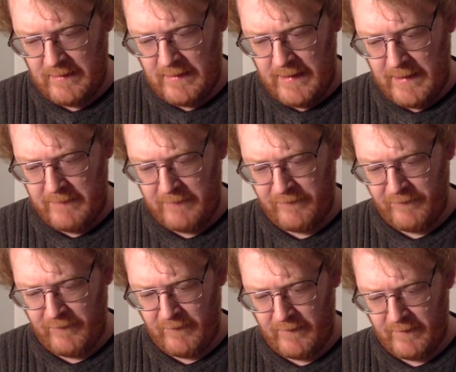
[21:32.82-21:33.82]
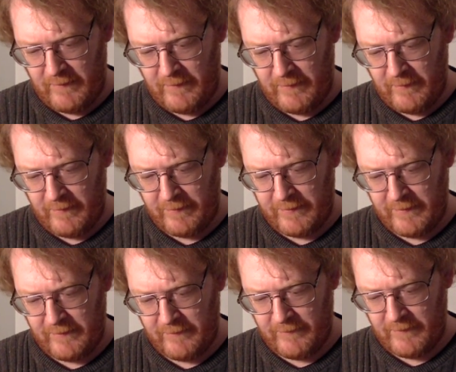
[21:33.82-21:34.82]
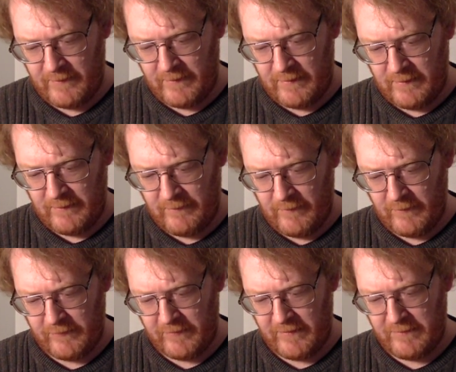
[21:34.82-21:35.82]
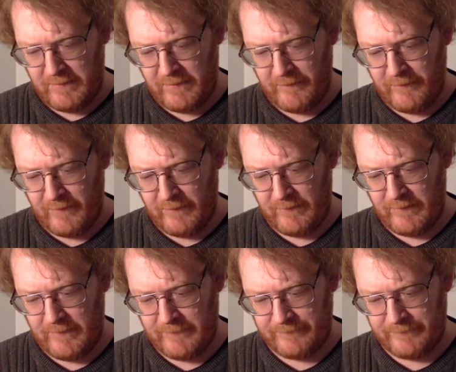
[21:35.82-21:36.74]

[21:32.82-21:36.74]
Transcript: atmospheric and authentic of all Shakespeare films.